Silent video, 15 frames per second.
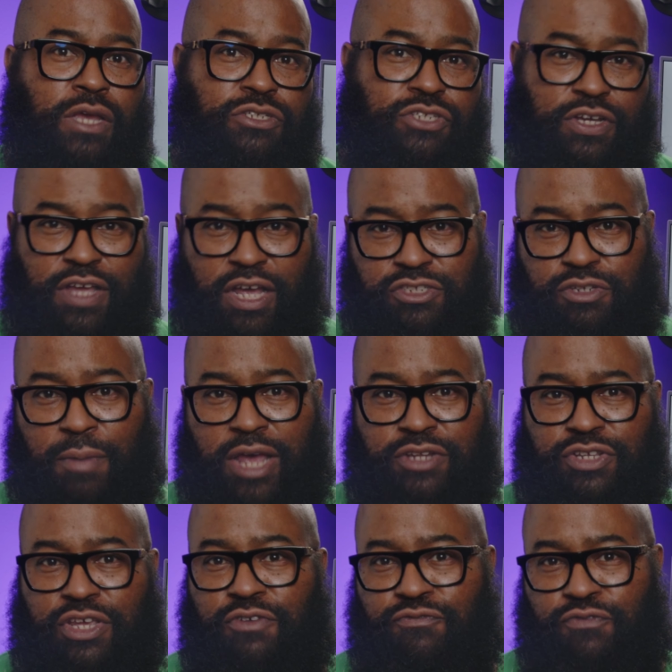To
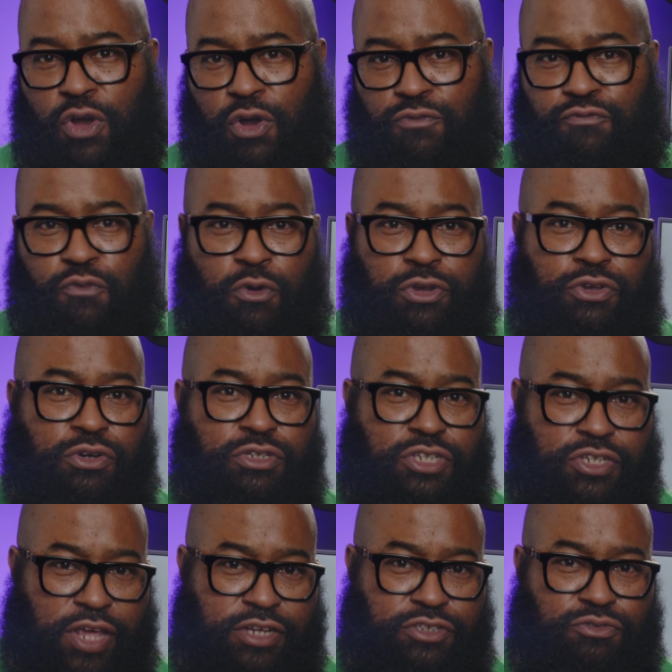customize the info for your
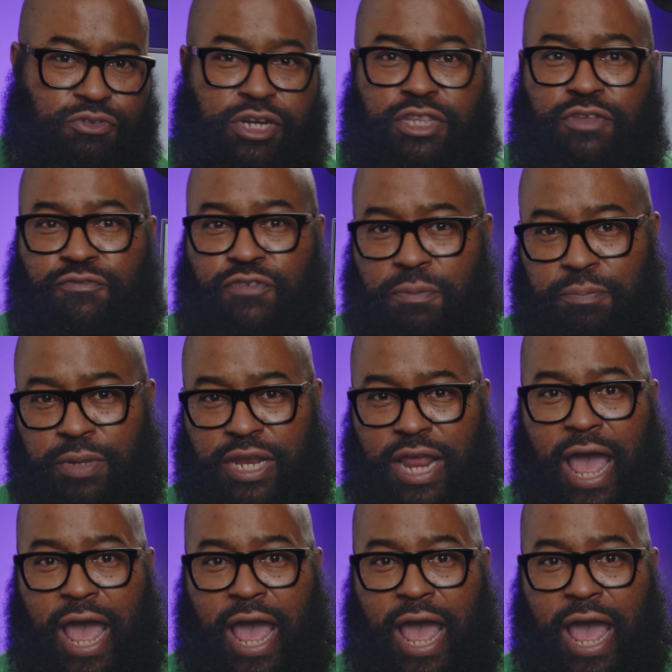Today screen in the Fitbit